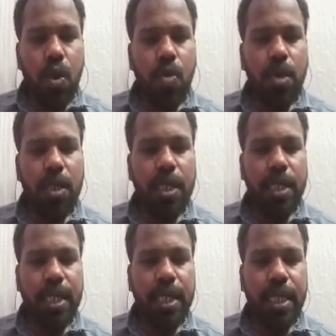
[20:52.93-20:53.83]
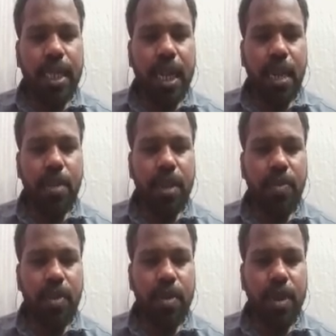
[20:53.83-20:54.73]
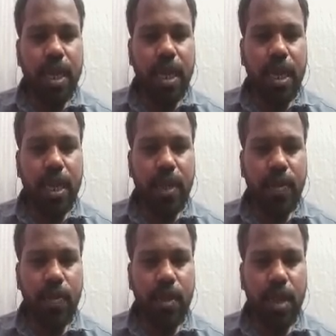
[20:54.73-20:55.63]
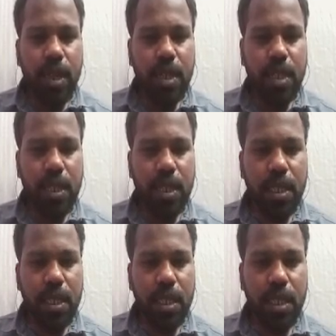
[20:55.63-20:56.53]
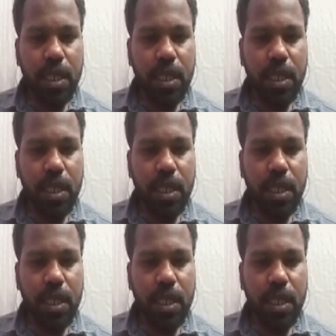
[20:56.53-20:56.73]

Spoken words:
how much time it will be taken for this?